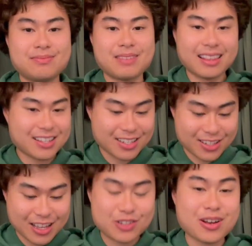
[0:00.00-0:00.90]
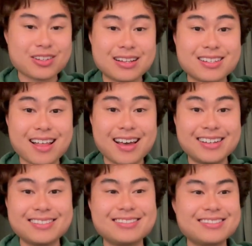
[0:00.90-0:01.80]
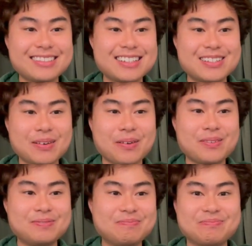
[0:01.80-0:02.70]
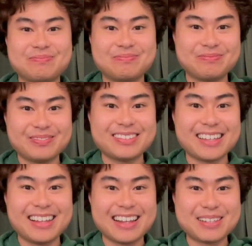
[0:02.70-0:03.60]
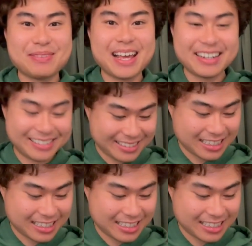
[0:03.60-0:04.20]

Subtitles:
This is the introduction slide, so let's begin.